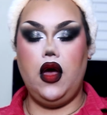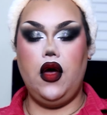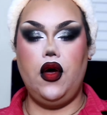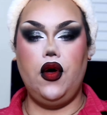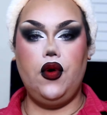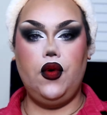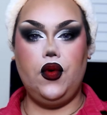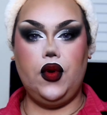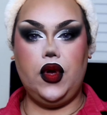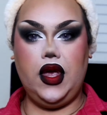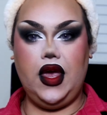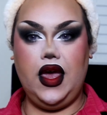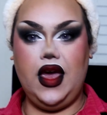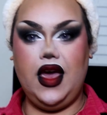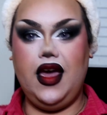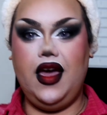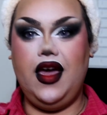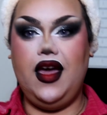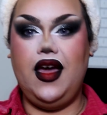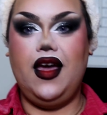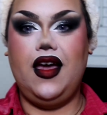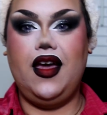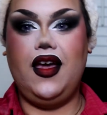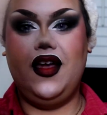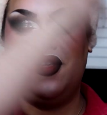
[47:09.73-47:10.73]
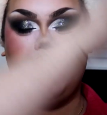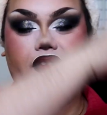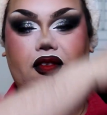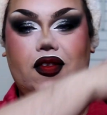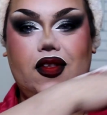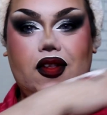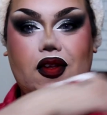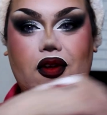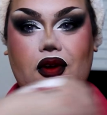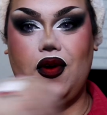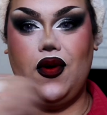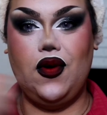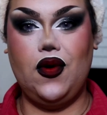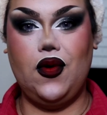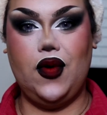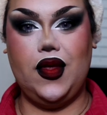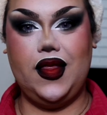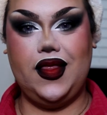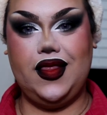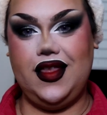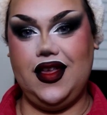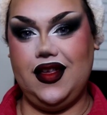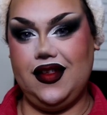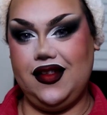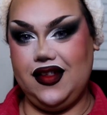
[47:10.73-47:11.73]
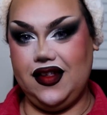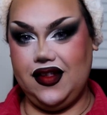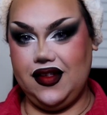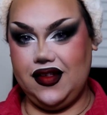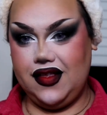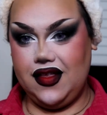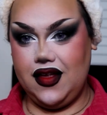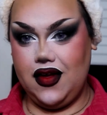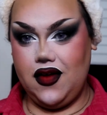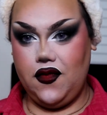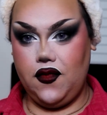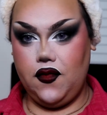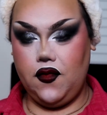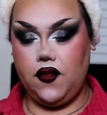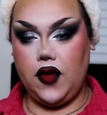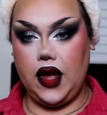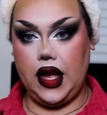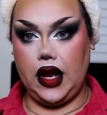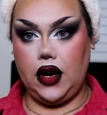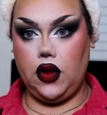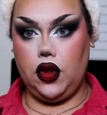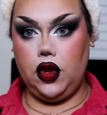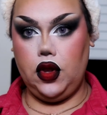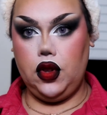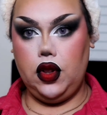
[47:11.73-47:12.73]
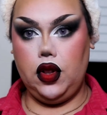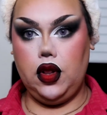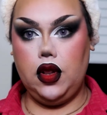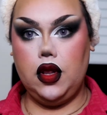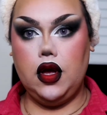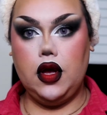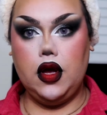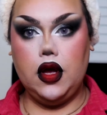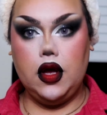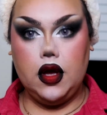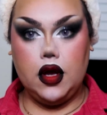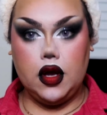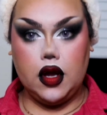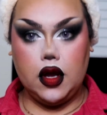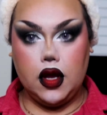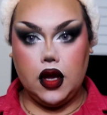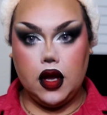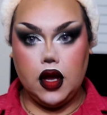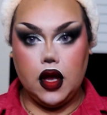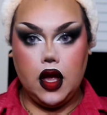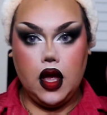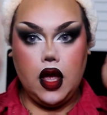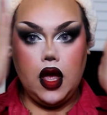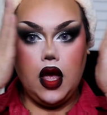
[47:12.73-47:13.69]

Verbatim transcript: Okay, so this is the final look.